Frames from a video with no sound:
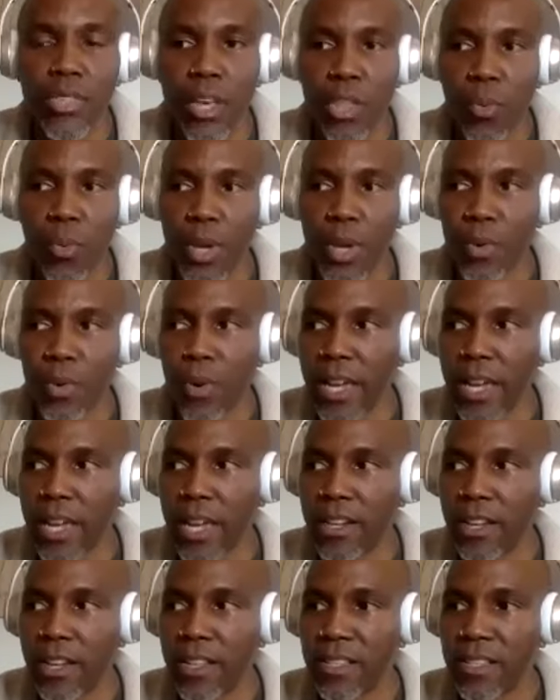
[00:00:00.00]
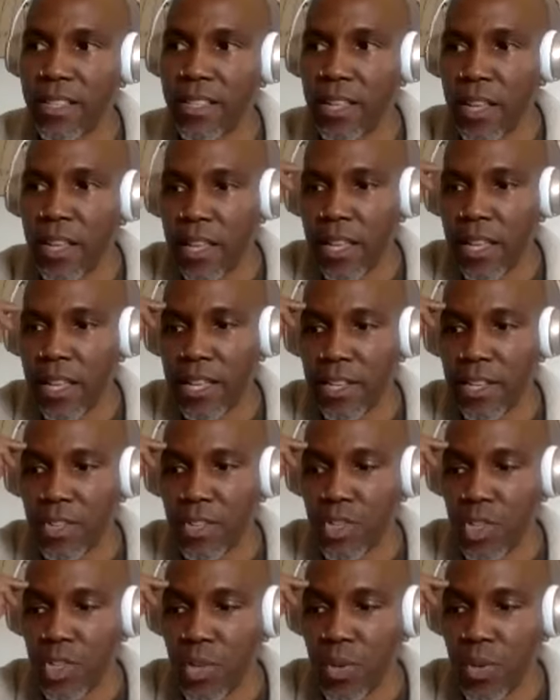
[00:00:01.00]
the other way you recognize it is
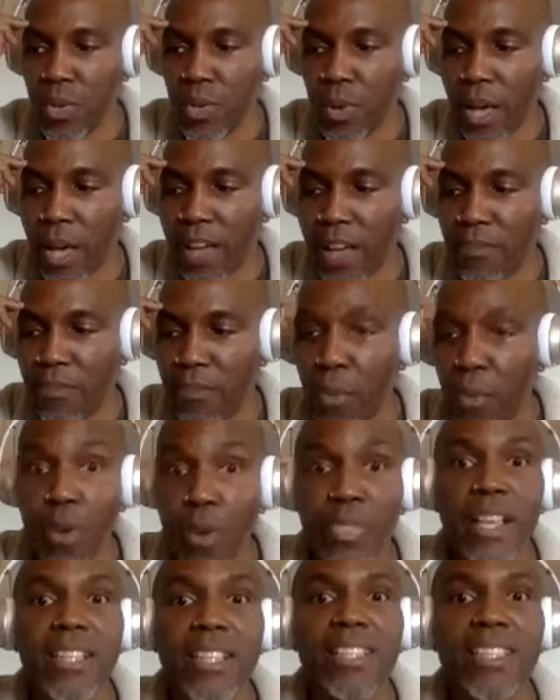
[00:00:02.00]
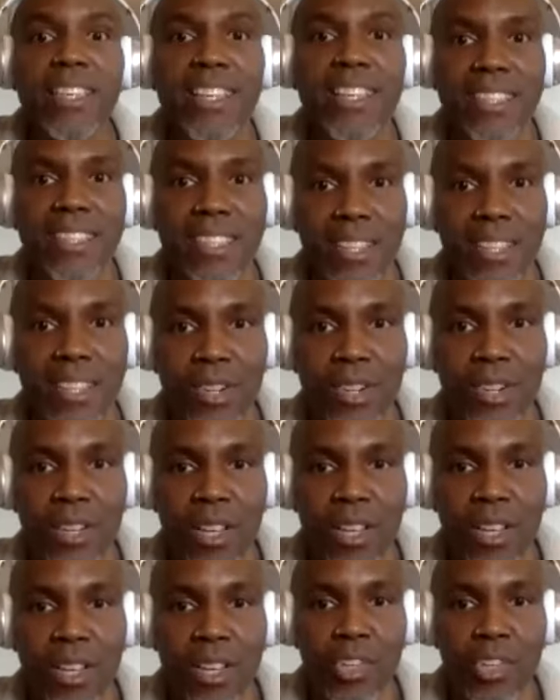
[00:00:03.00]
you have more things to consider.